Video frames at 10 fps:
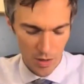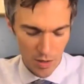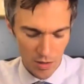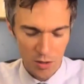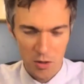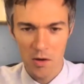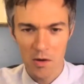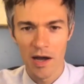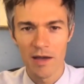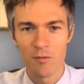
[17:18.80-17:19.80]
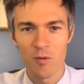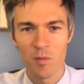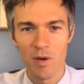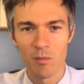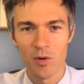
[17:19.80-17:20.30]
you know, I
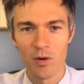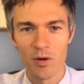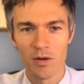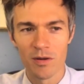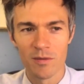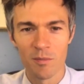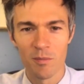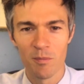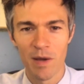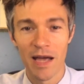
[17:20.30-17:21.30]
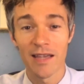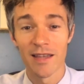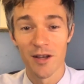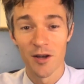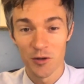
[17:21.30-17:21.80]
remember back
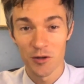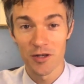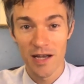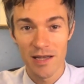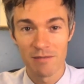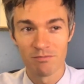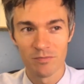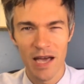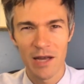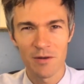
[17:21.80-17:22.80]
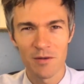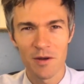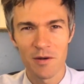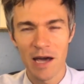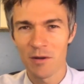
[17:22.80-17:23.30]
in undergrad, I don't
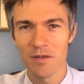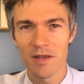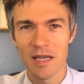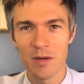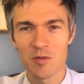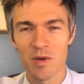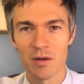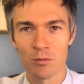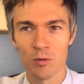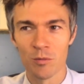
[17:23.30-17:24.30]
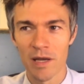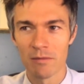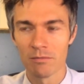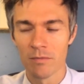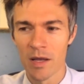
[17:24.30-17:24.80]
know, I don't think he was my
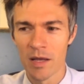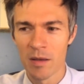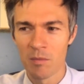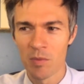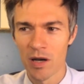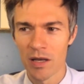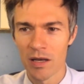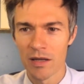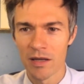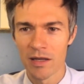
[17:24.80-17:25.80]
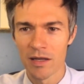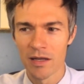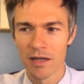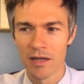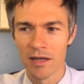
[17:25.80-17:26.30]
roommate, but
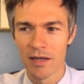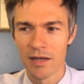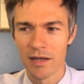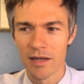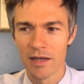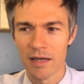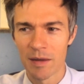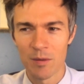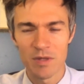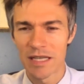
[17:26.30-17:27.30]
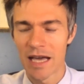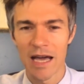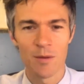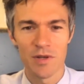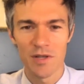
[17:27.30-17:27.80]
it, it, was a
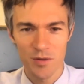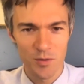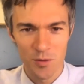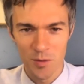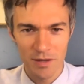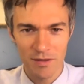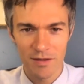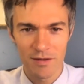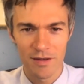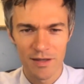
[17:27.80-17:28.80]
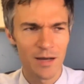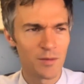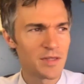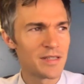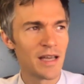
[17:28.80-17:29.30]
guy I went to school with, and I
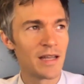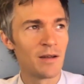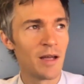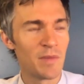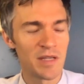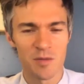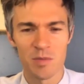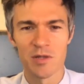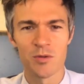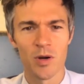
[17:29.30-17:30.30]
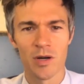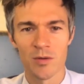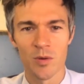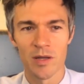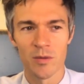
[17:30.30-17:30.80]
was I don't know I must have been 20,
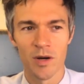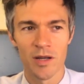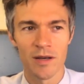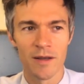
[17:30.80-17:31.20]
21,